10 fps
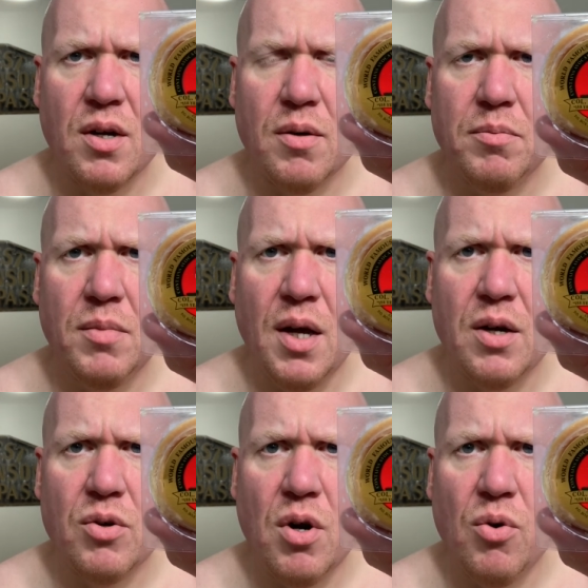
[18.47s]
I
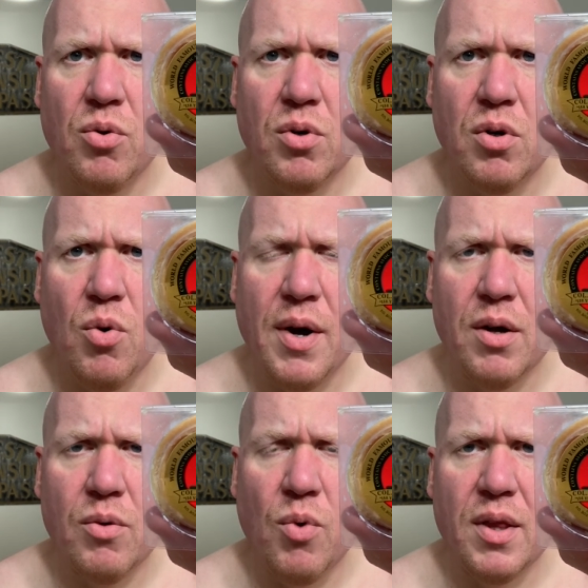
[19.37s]
don't know
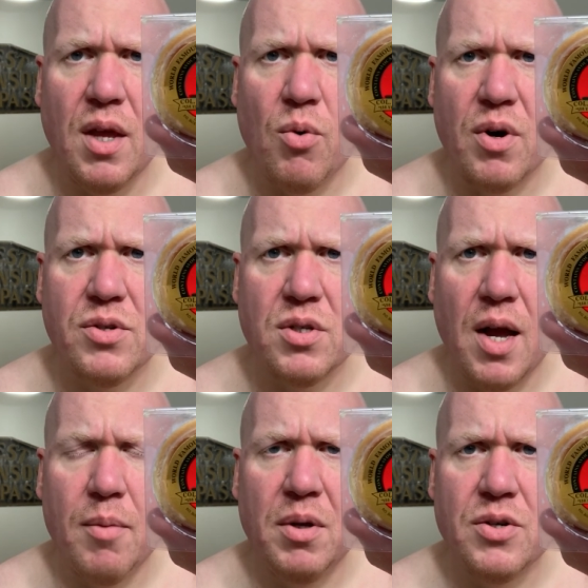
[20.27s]
quite when they were
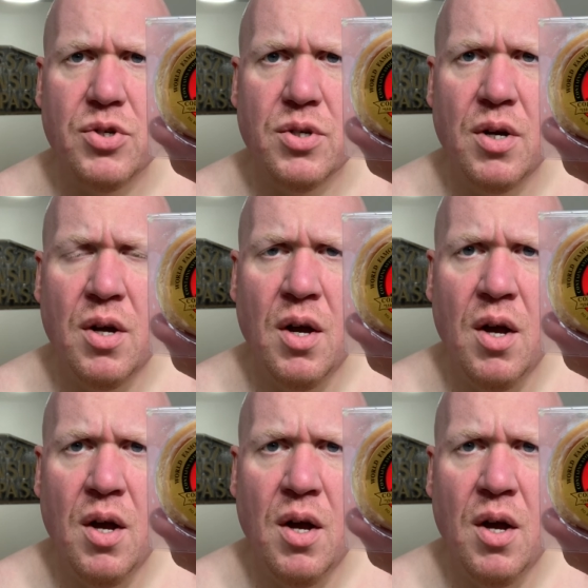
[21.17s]
established,